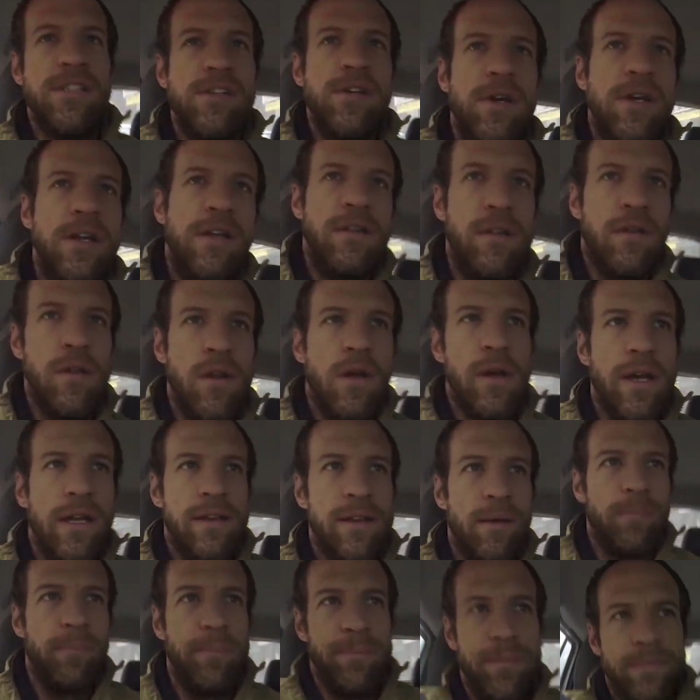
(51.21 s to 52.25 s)
You can either look at
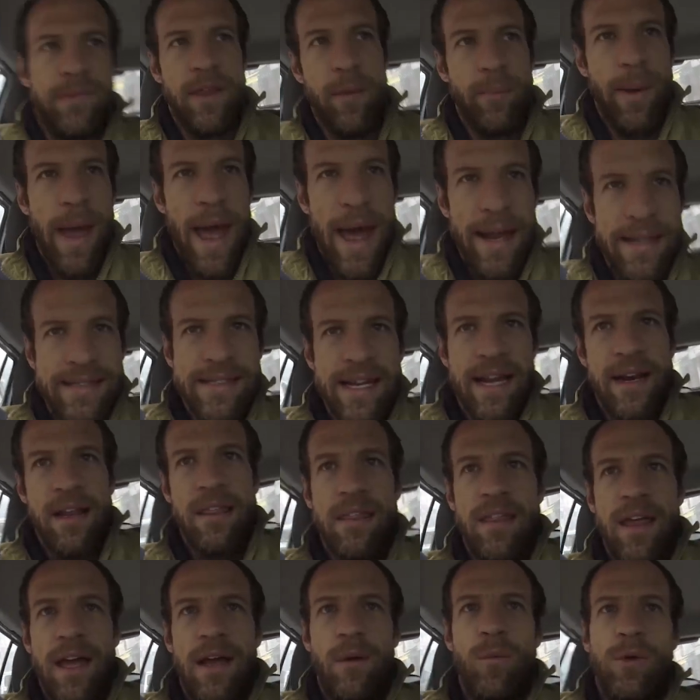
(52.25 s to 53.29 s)
the, the bad side of
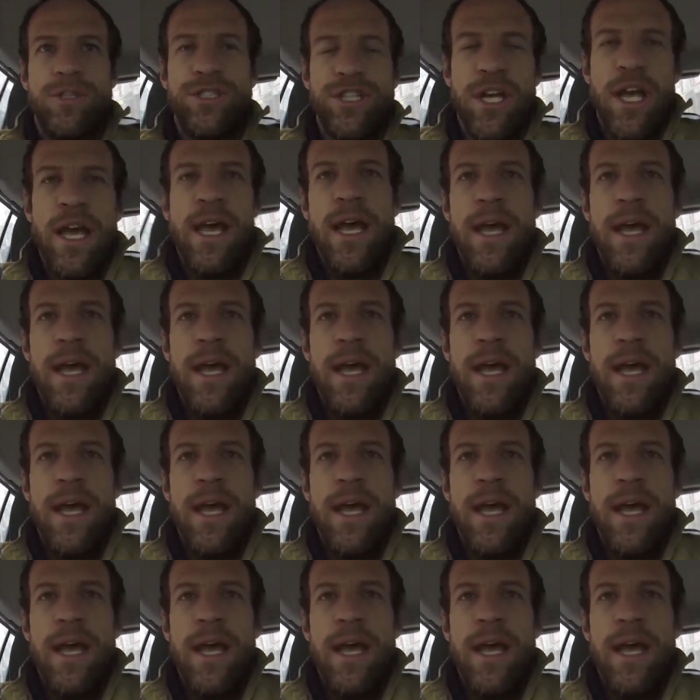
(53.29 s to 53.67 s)
thing, which